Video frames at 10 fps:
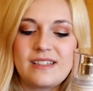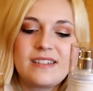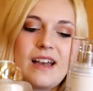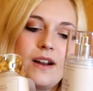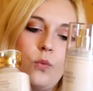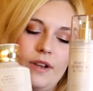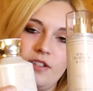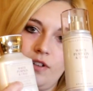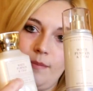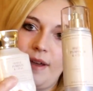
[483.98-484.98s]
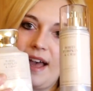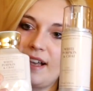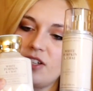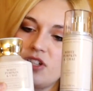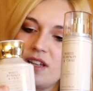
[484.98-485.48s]
this is kind of wintry
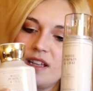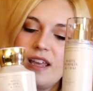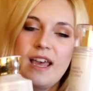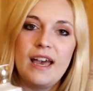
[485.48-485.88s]
packaging,